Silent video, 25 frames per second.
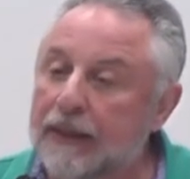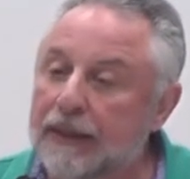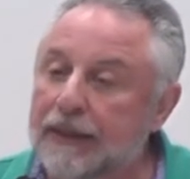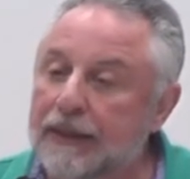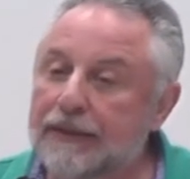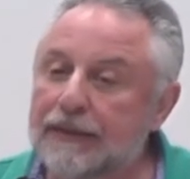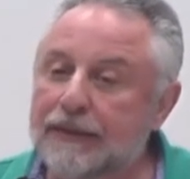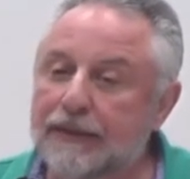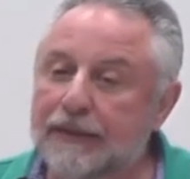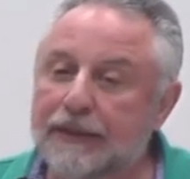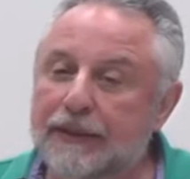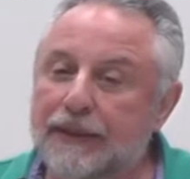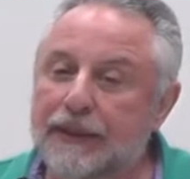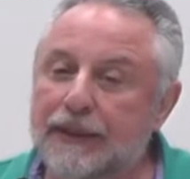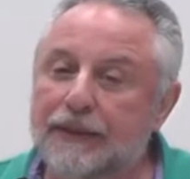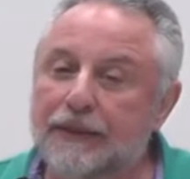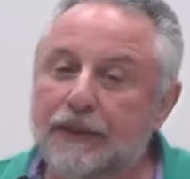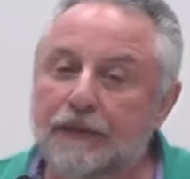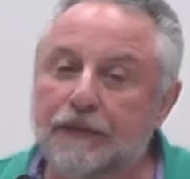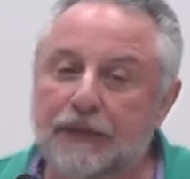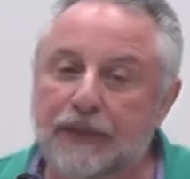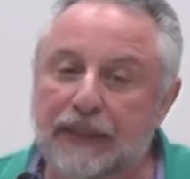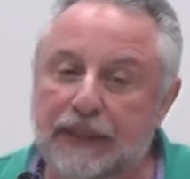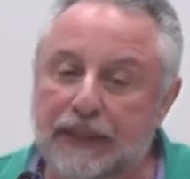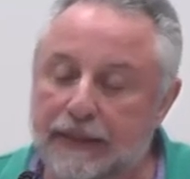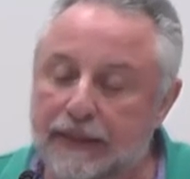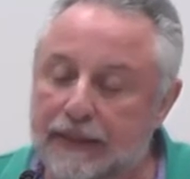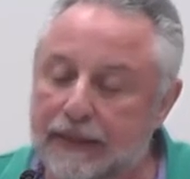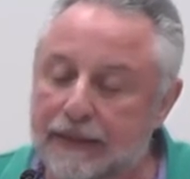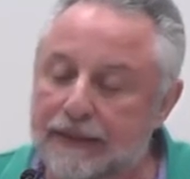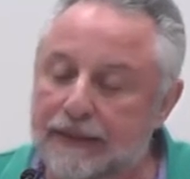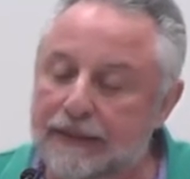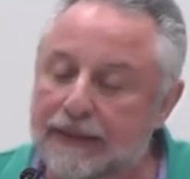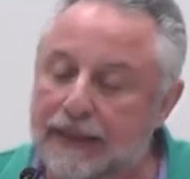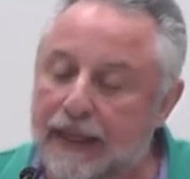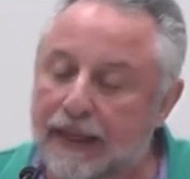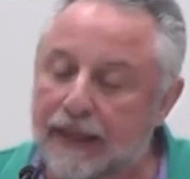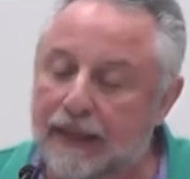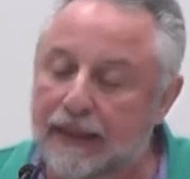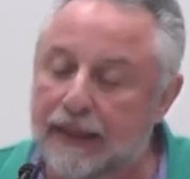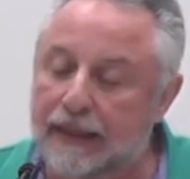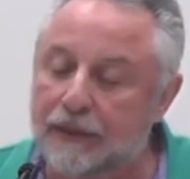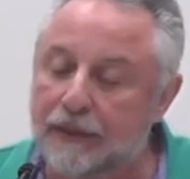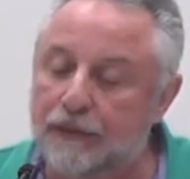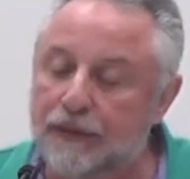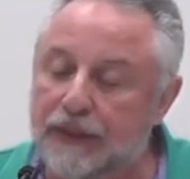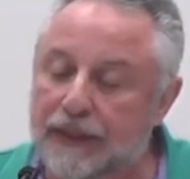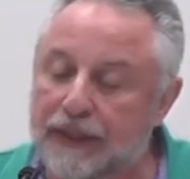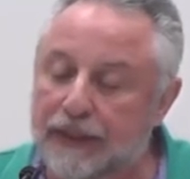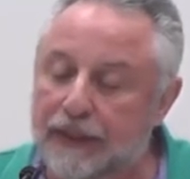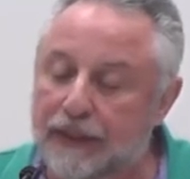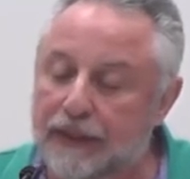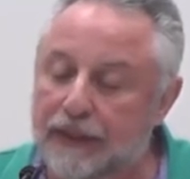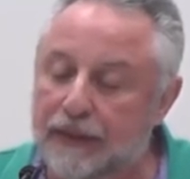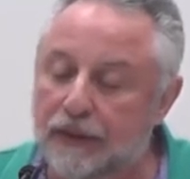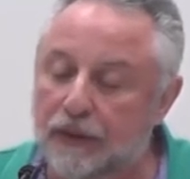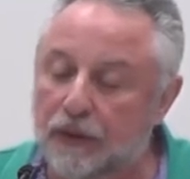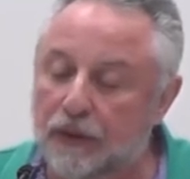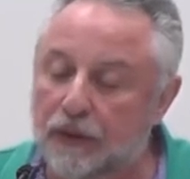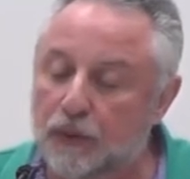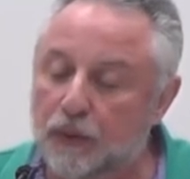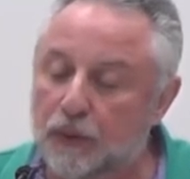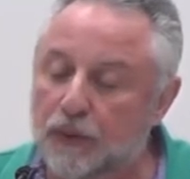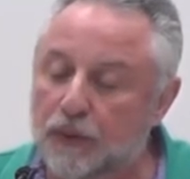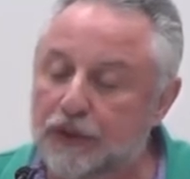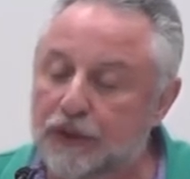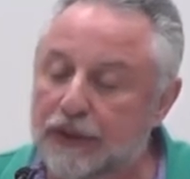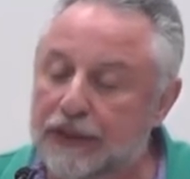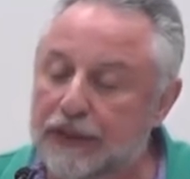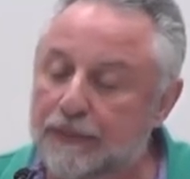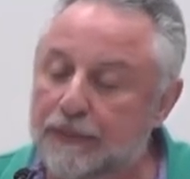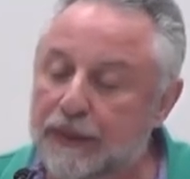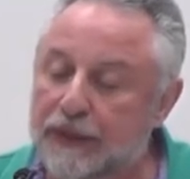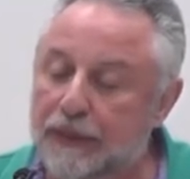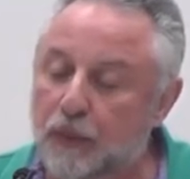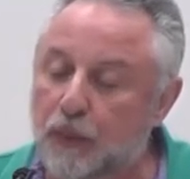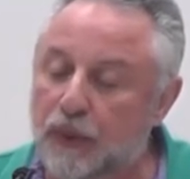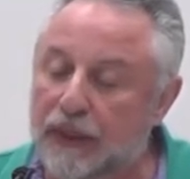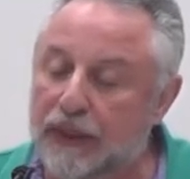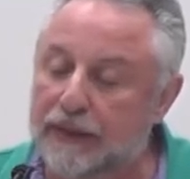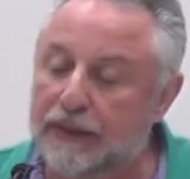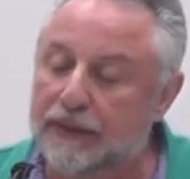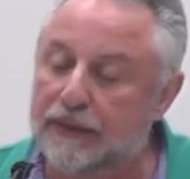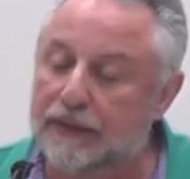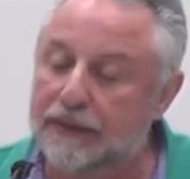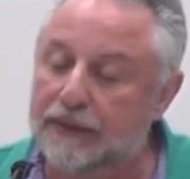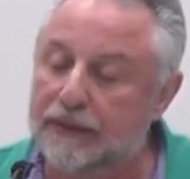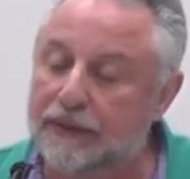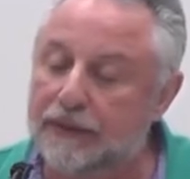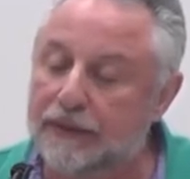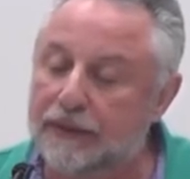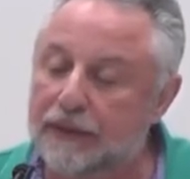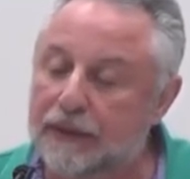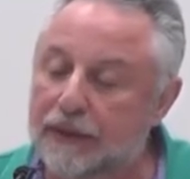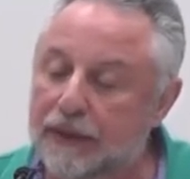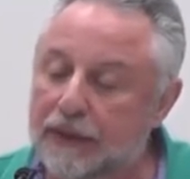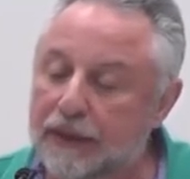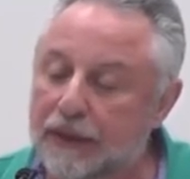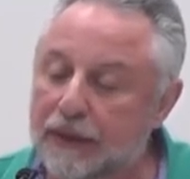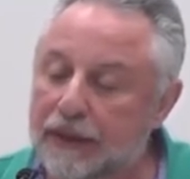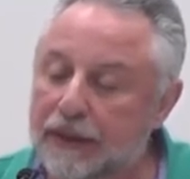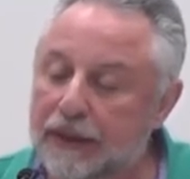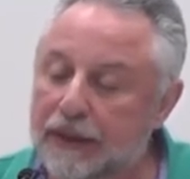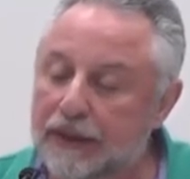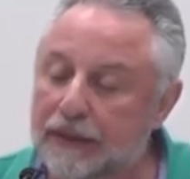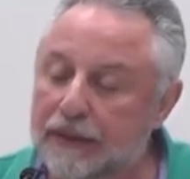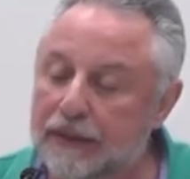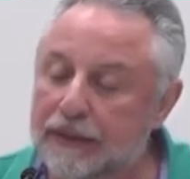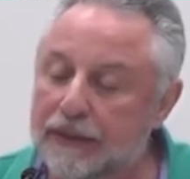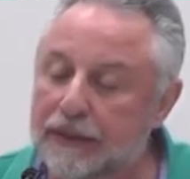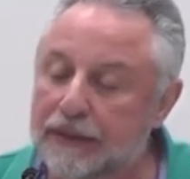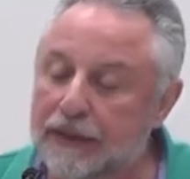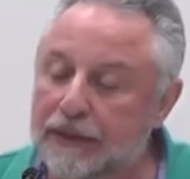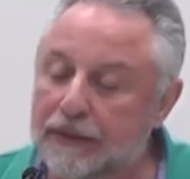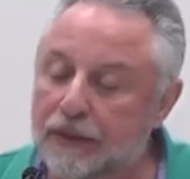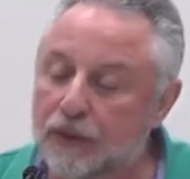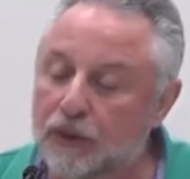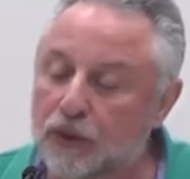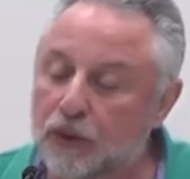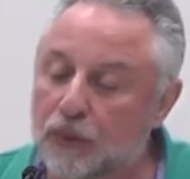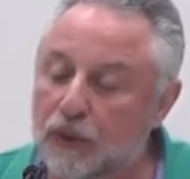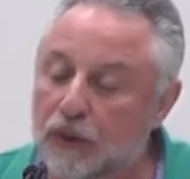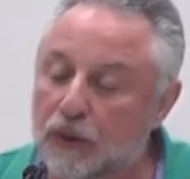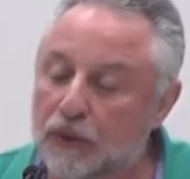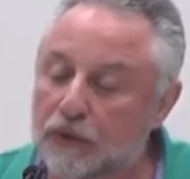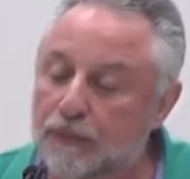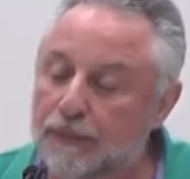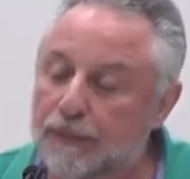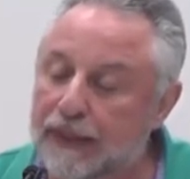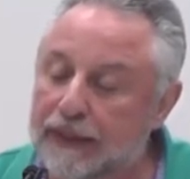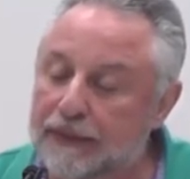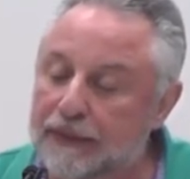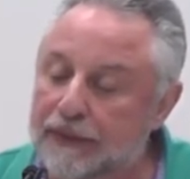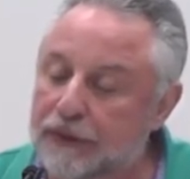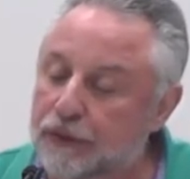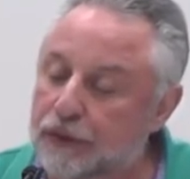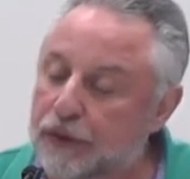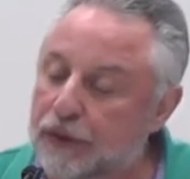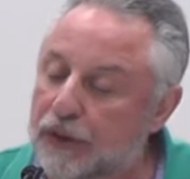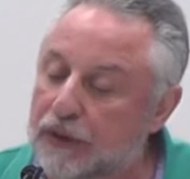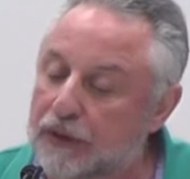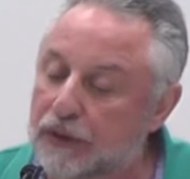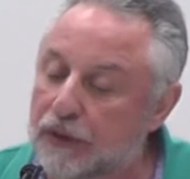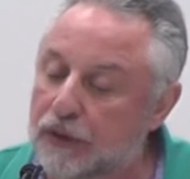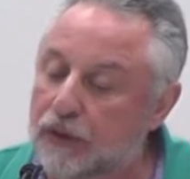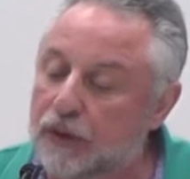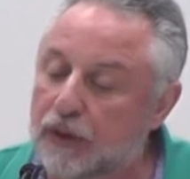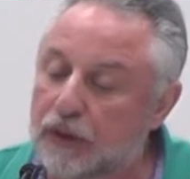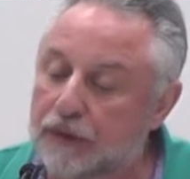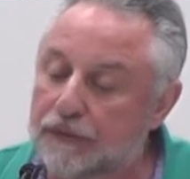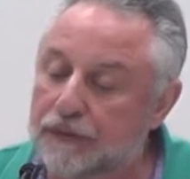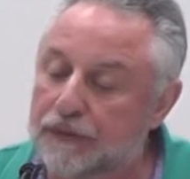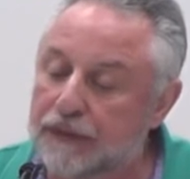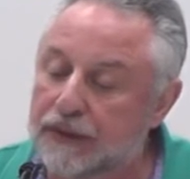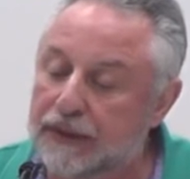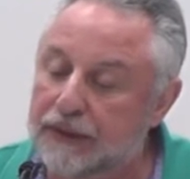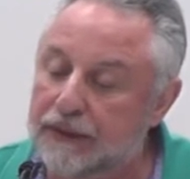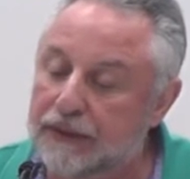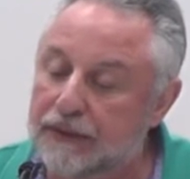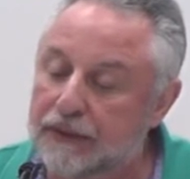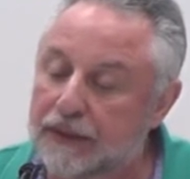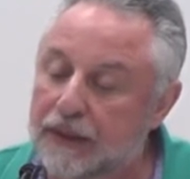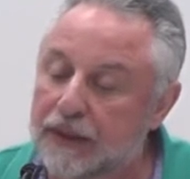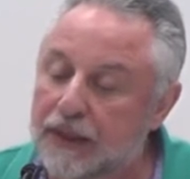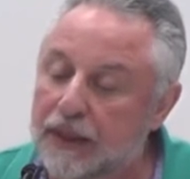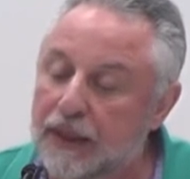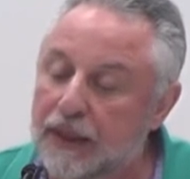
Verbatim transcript: He's intervening as an ally of the ego, which has been weakened, here another quote, by the internal conflict.